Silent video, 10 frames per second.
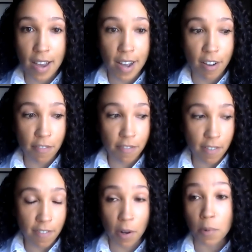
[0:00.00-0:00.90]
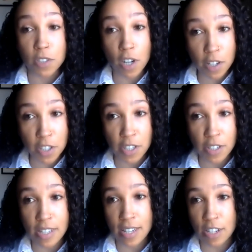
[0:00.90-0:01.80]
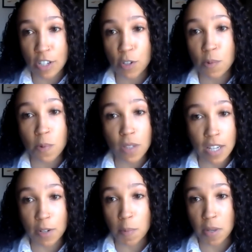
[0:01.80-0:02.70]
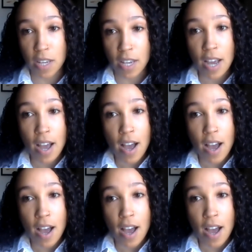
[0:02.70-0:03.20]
of federal dollars is just really going to be